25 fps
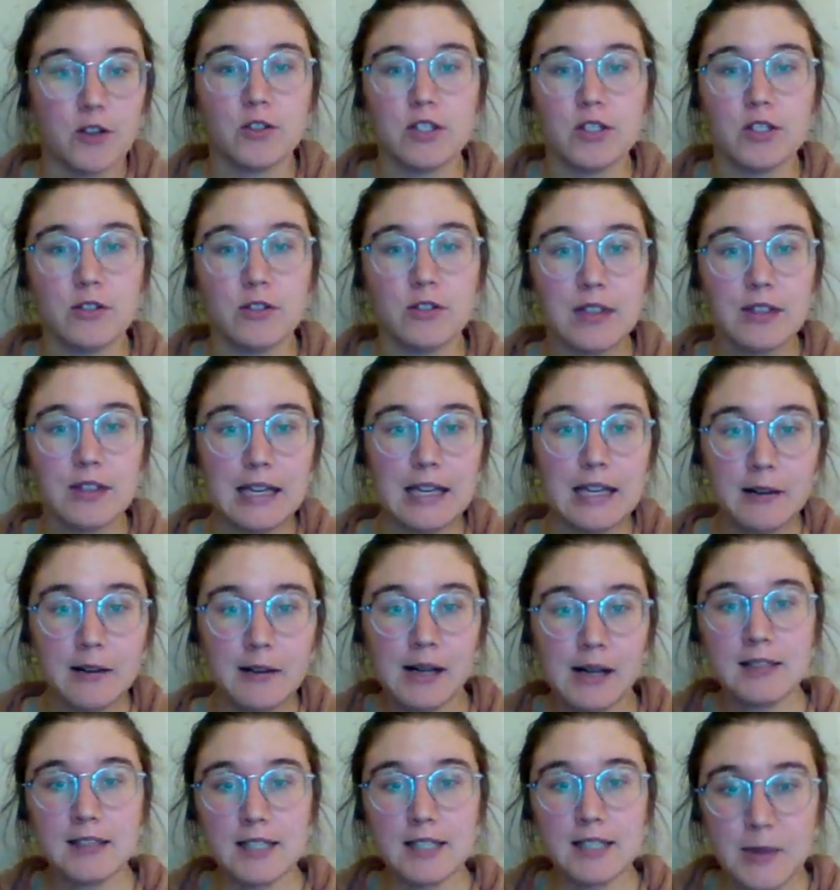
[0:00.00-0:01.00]
So think
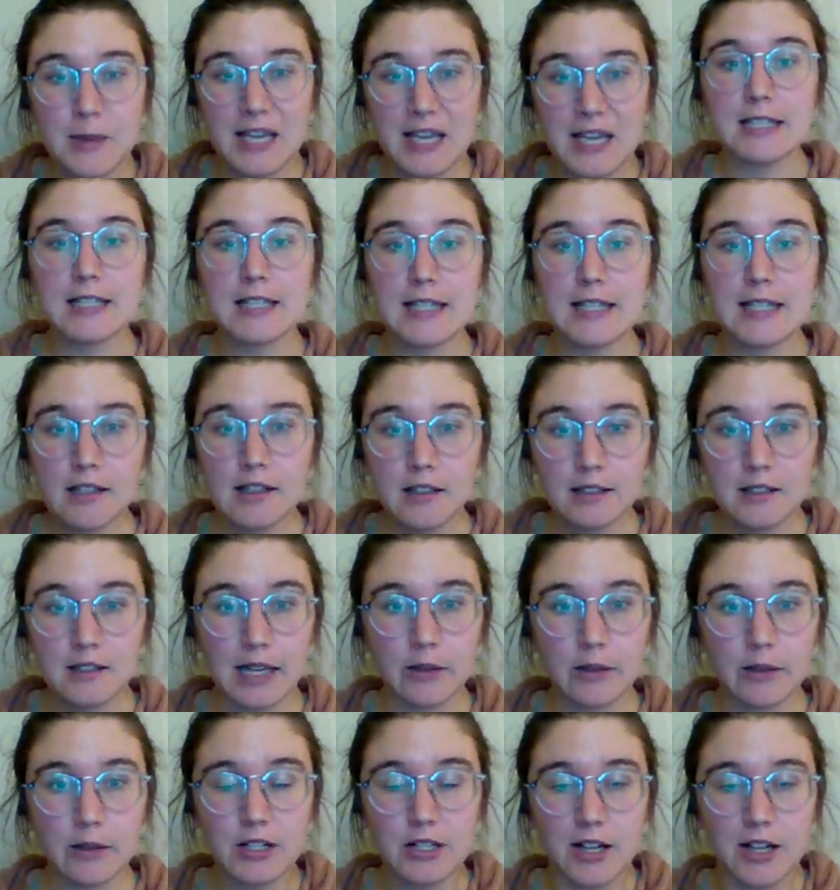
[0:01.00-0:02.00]
about spacing
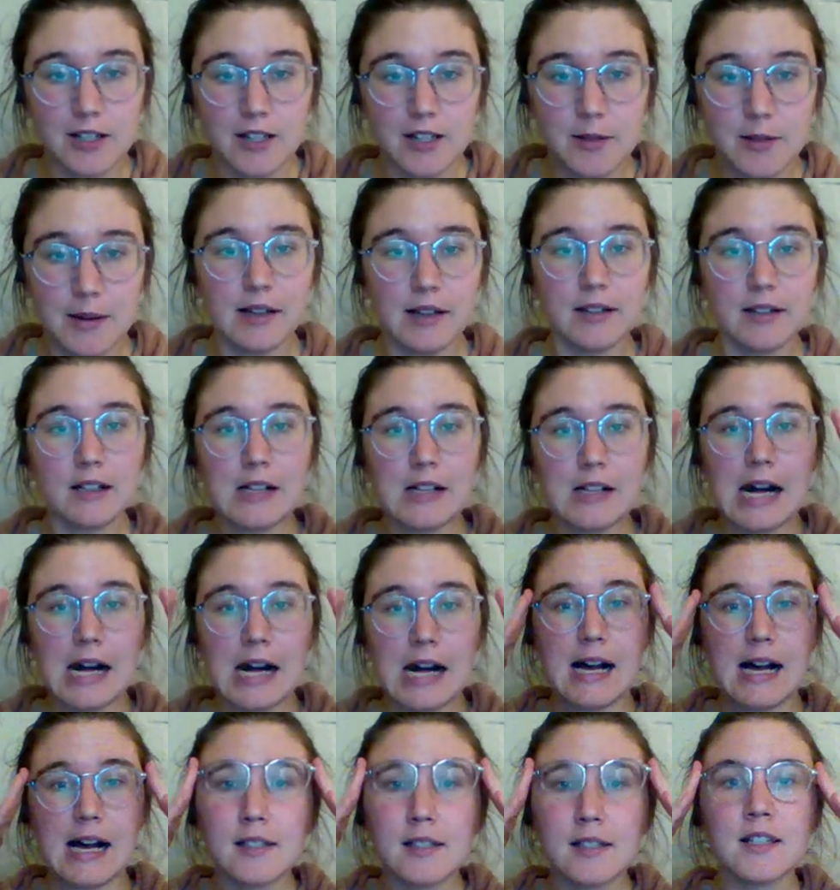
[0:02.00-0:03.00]
like we talked about in
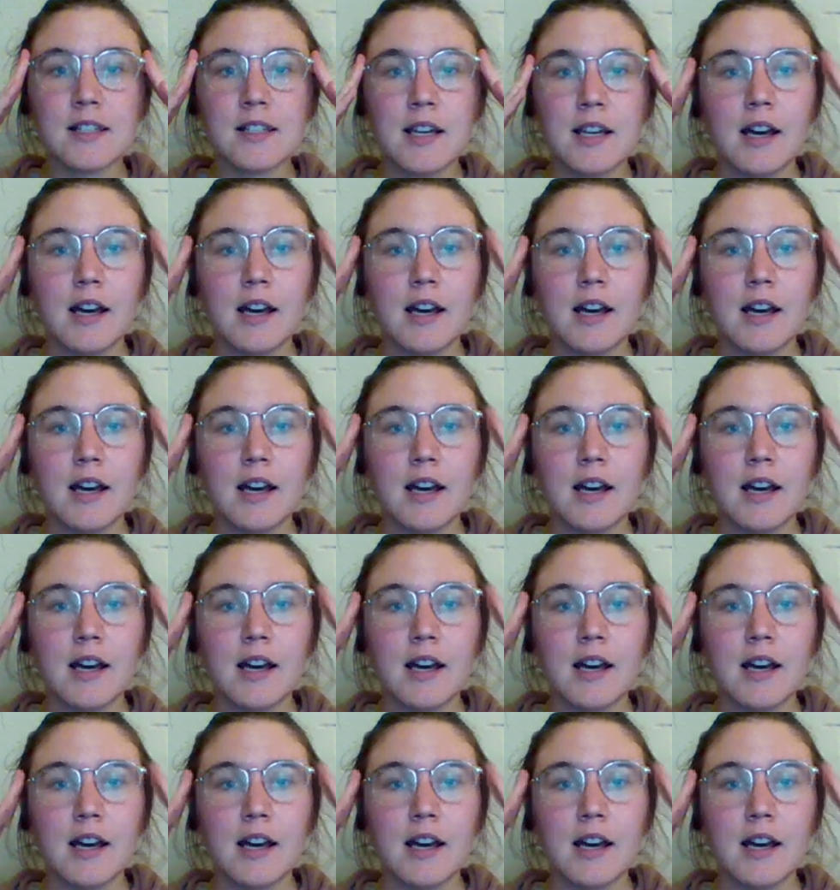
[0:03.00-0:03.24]
class.